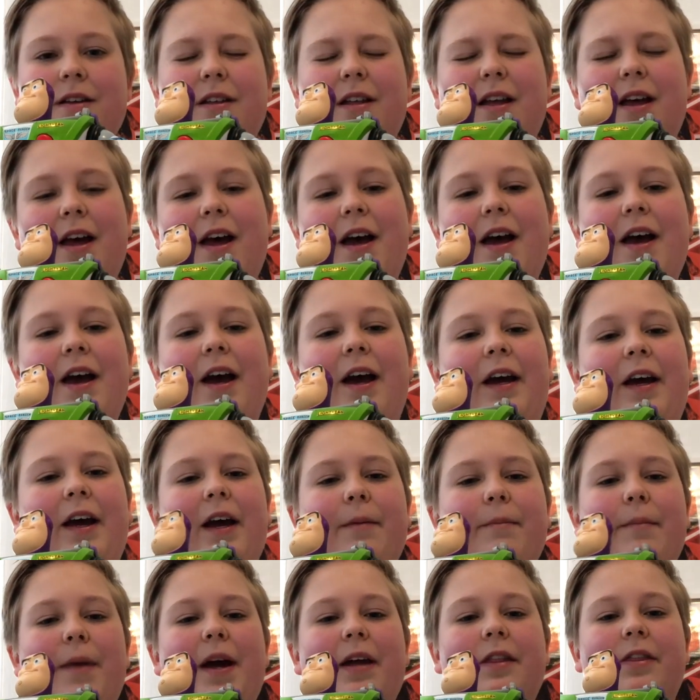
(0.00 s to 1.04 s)

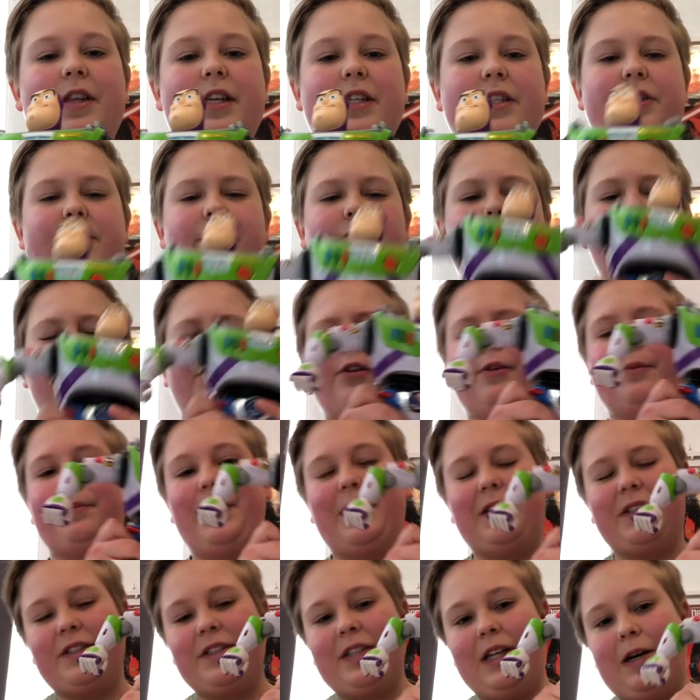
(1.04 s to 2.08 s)
can make this utility
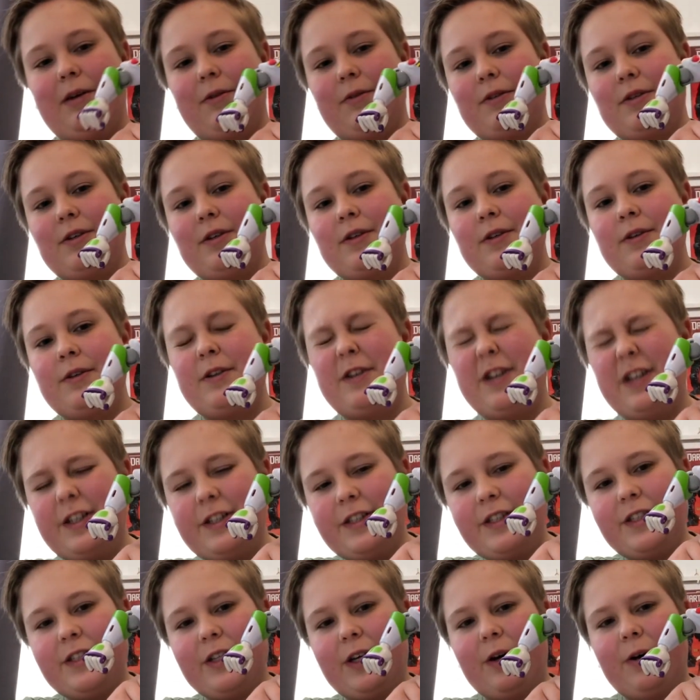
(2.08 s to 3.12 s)
belt sound.
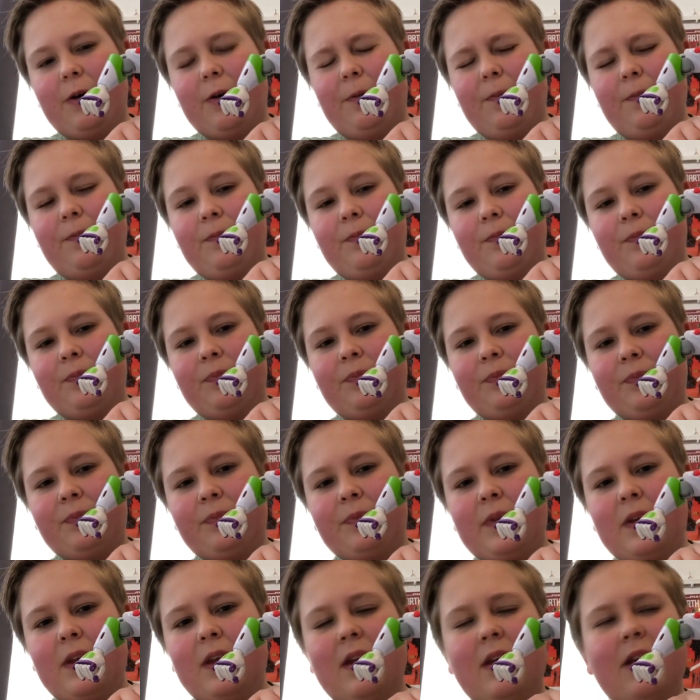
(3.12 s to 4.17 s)
So
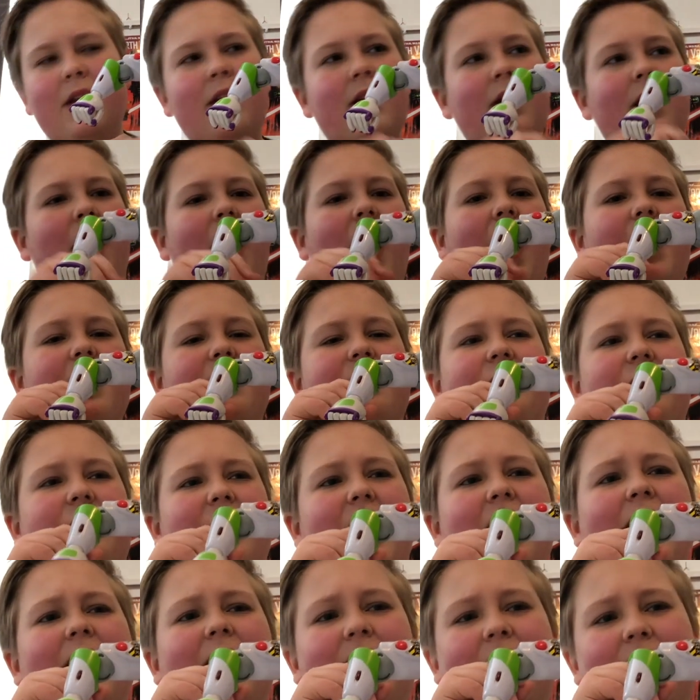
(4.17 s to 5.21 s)
I
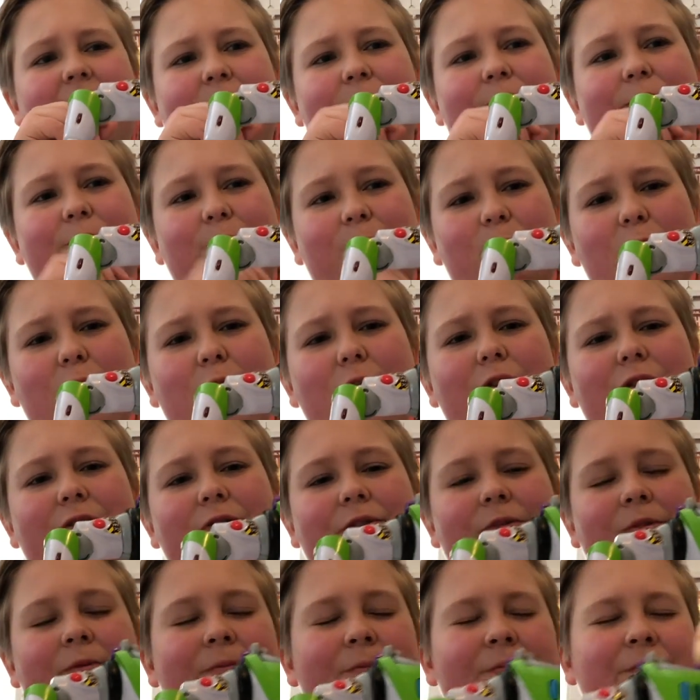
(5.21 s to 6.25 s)
think it would,
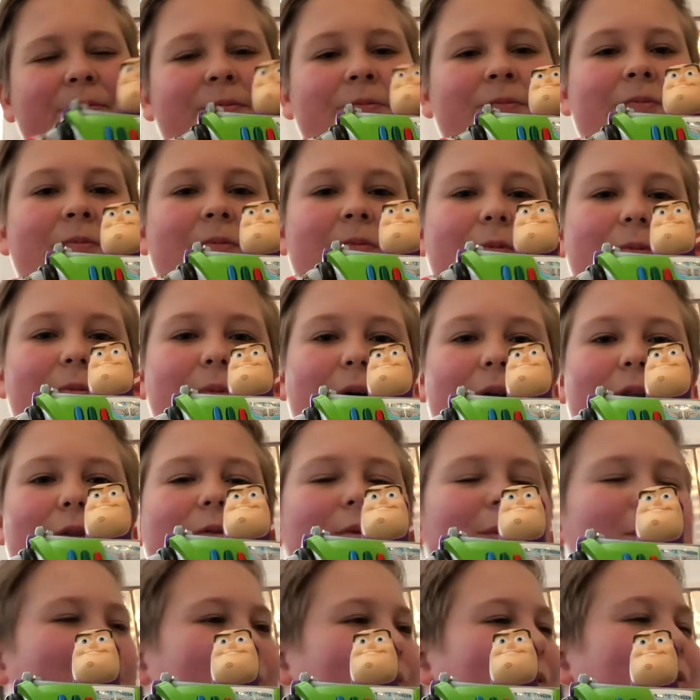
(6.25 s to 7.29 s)
but
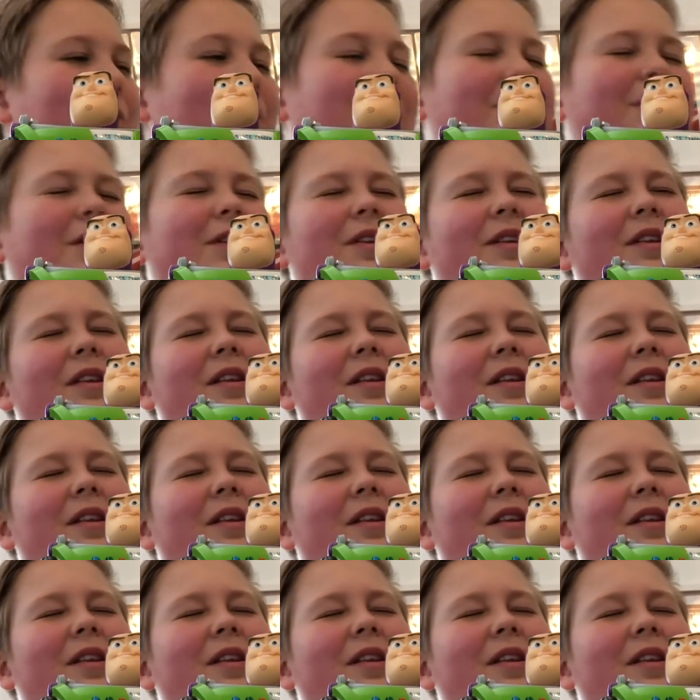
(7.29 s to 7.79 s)
we will.